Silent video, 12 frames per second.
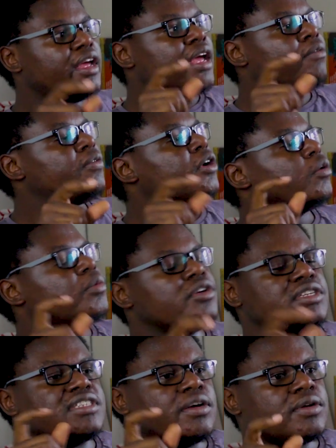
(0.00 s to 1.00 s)
Every
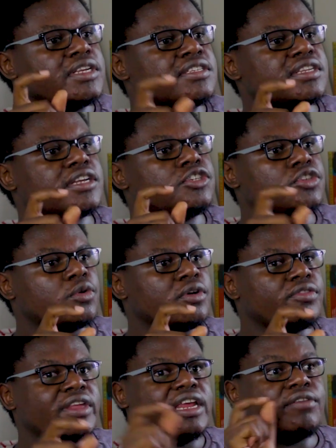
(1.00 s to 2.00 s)
community is now an inside
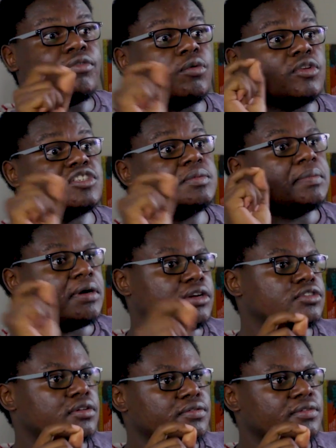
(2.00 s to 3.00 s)
joke that everyone wants to be part of.